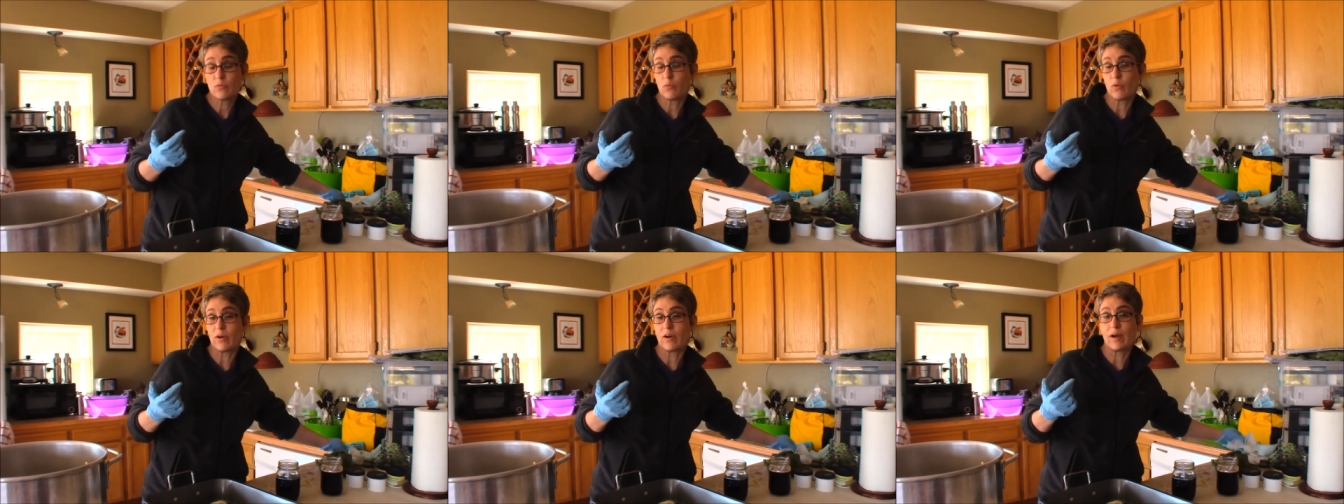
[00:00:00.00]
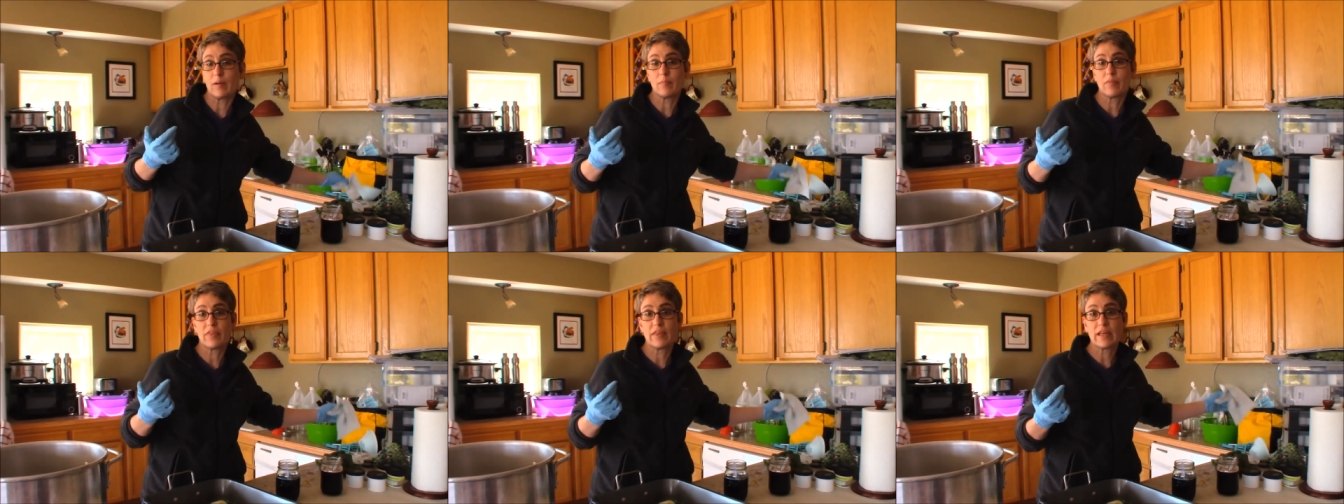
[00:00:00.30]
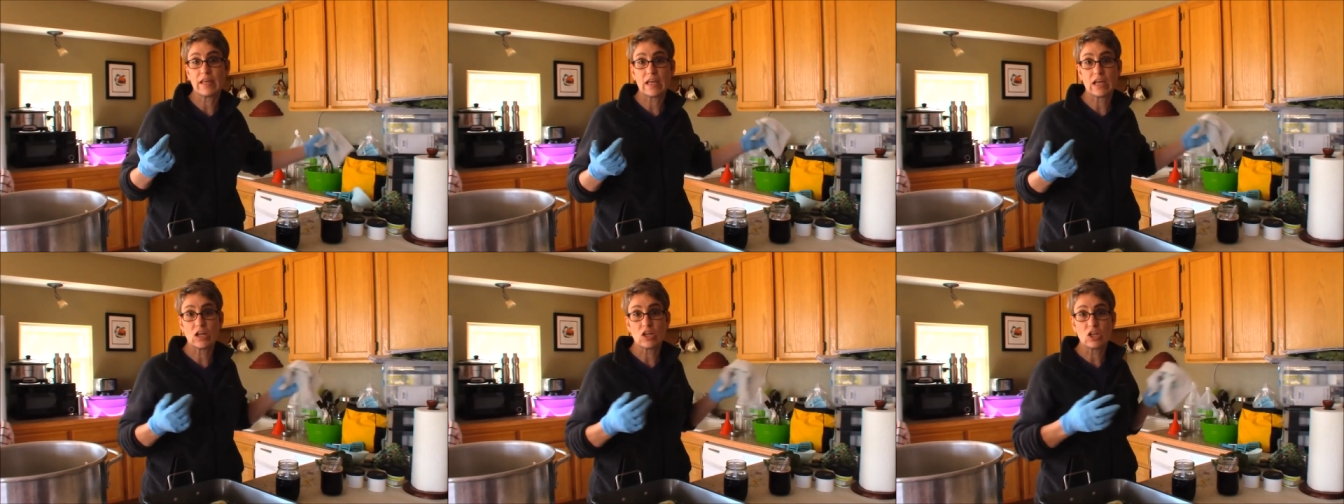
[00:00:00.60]
where I'm
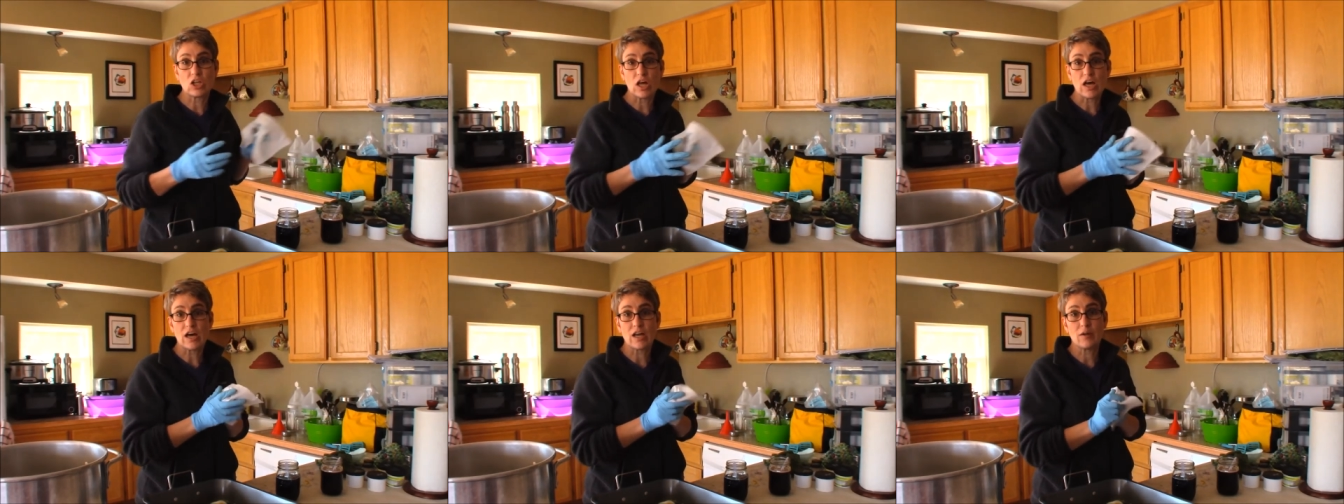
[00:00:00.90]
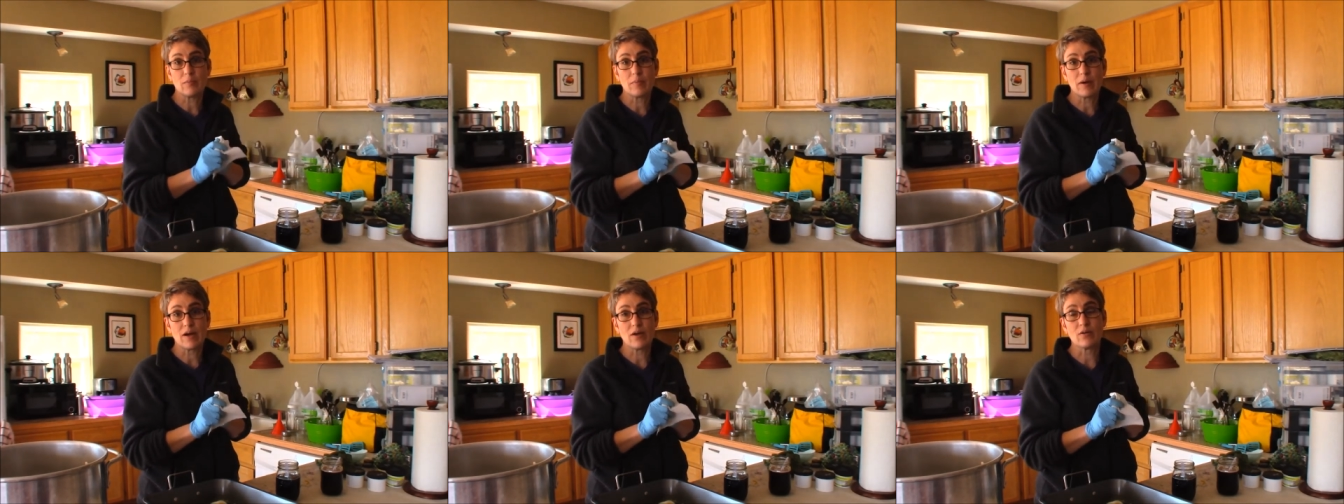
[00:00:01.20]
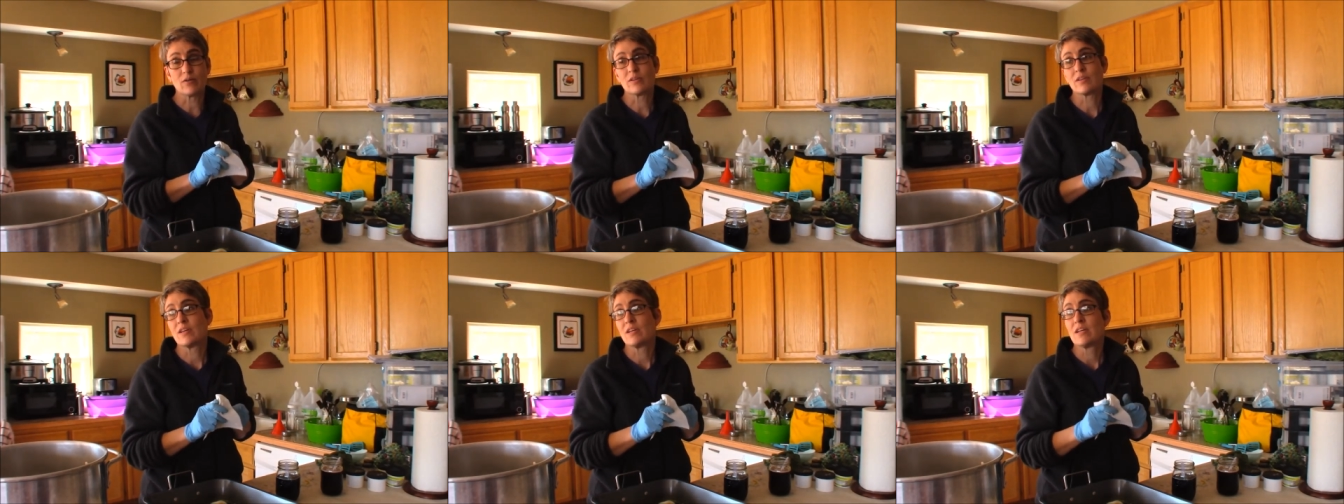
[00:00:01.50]
thinking a lot
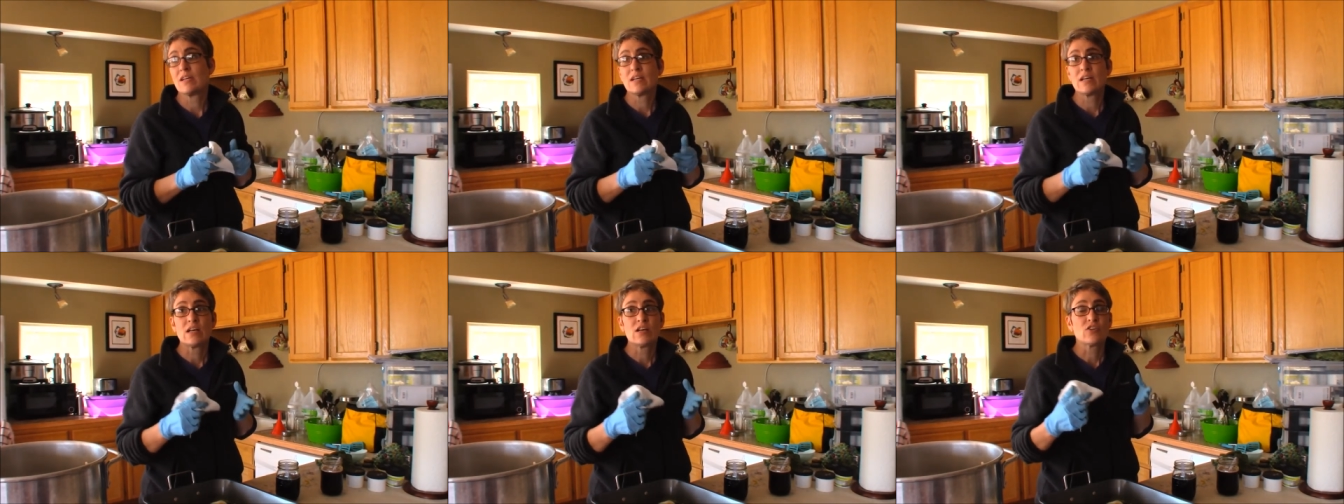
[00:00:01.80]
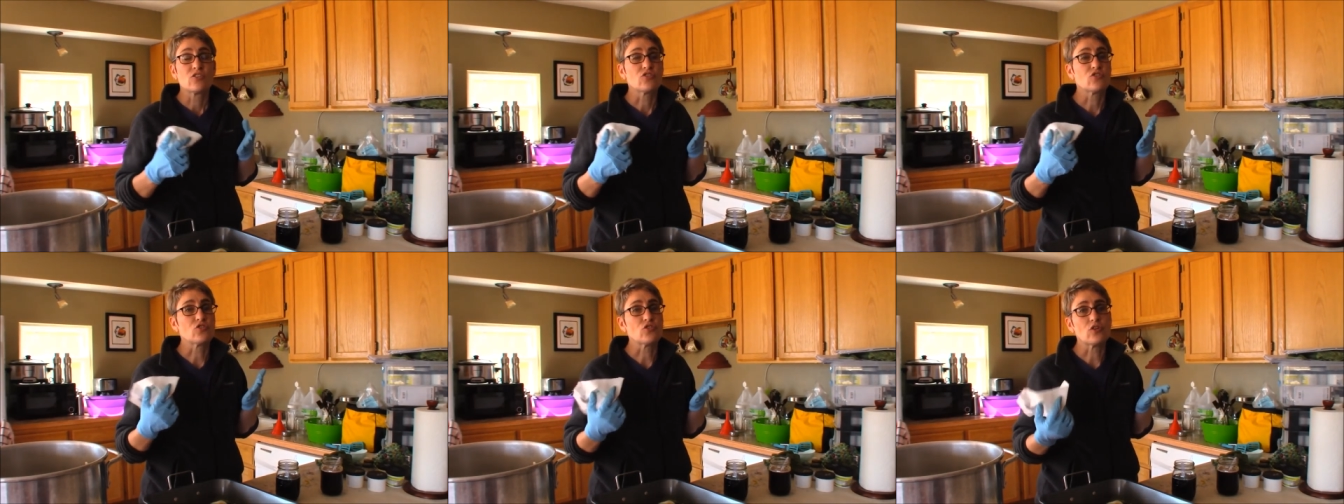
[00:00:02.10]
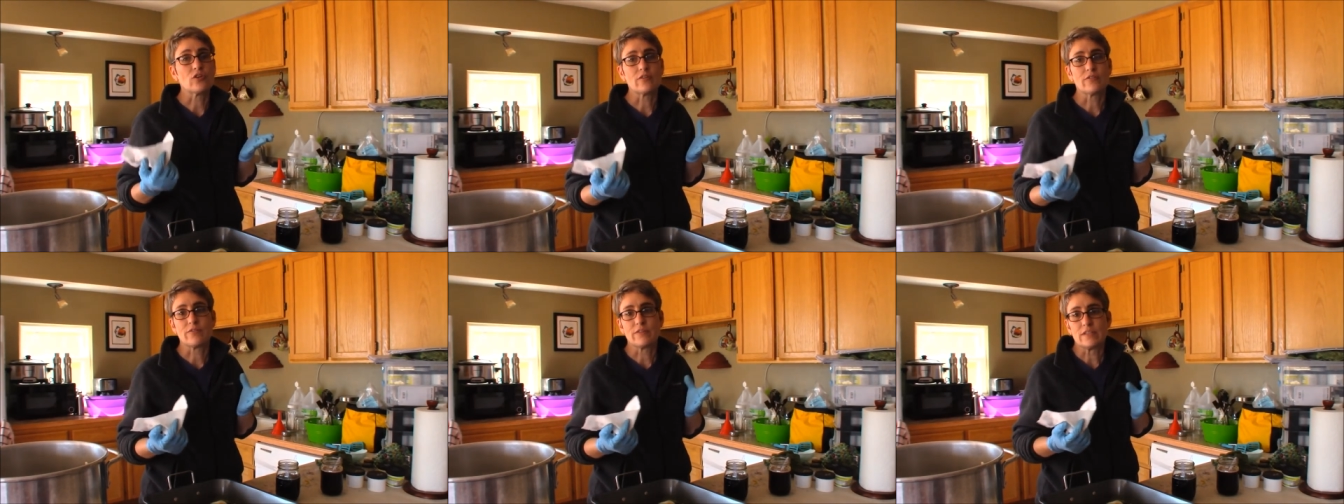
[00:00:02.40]
about
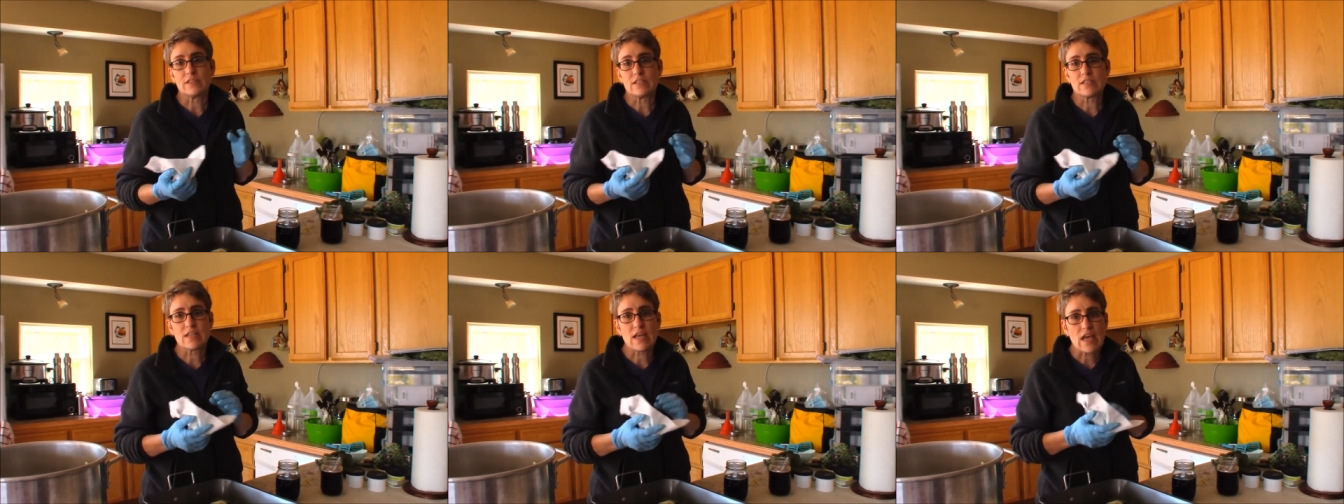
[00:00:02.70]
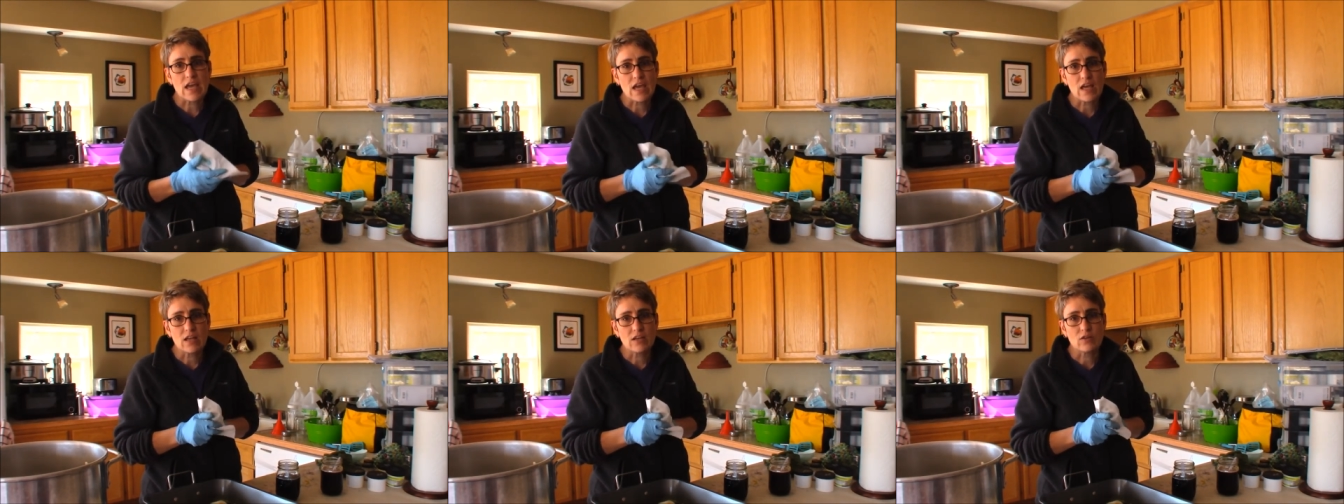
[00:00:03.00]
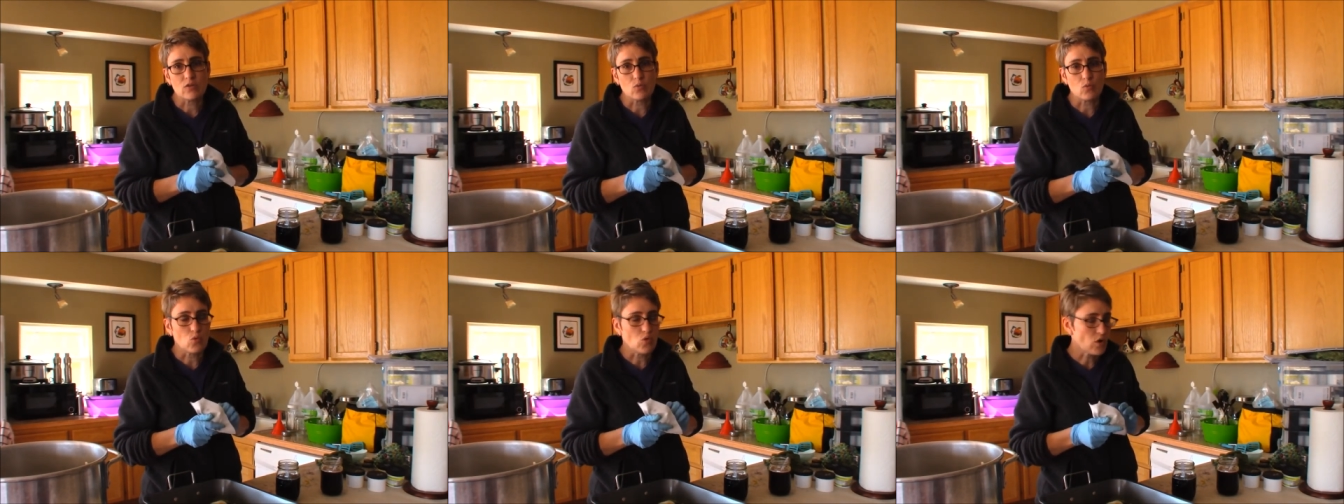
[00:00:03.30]
surf and sand
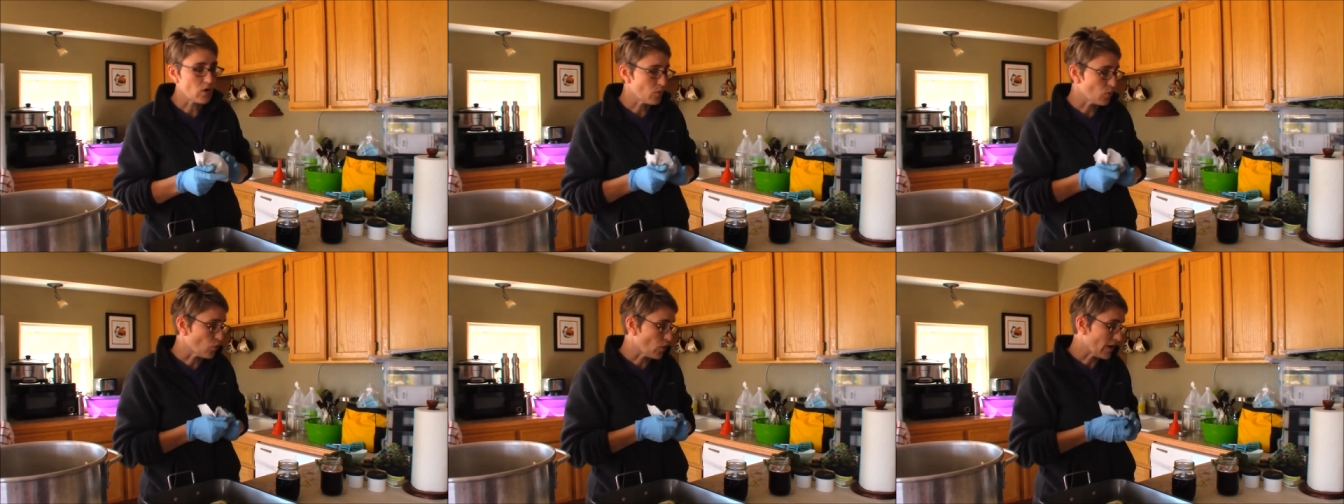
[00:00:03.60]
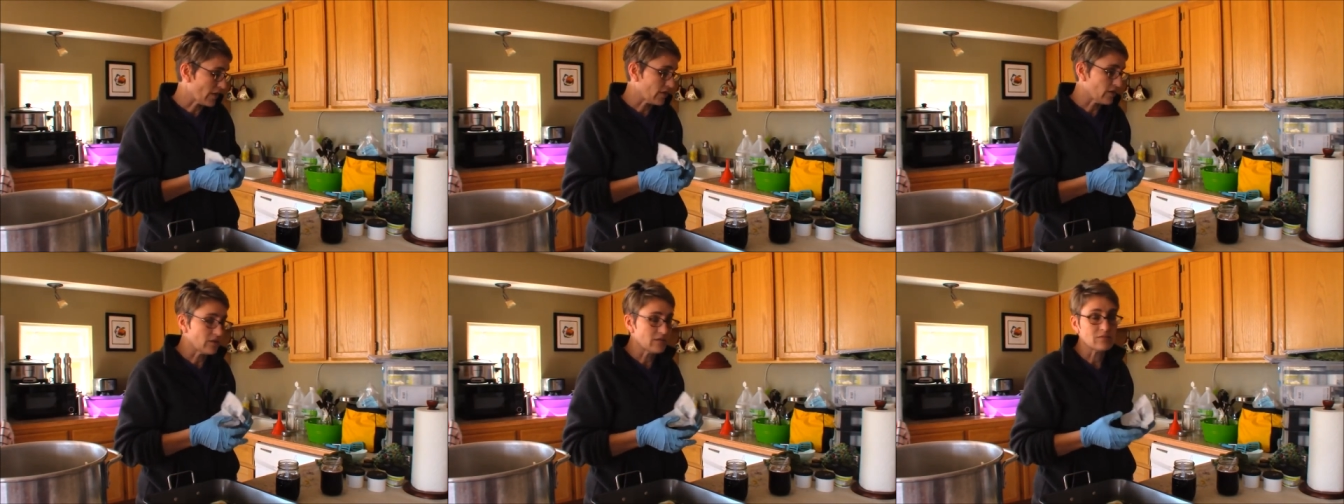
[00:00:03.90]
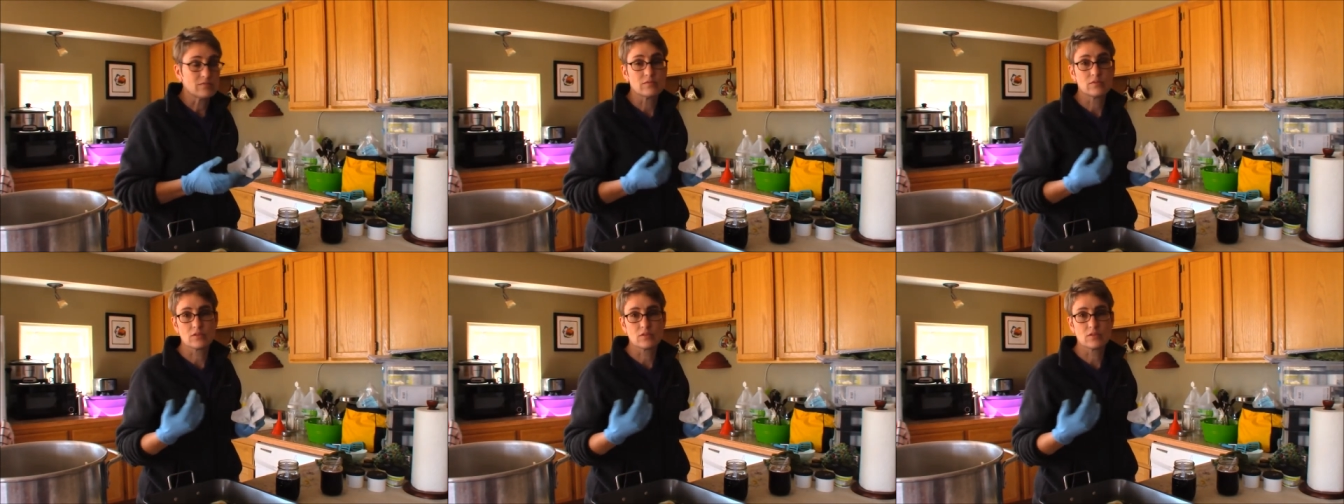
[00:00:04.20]
and warm weather.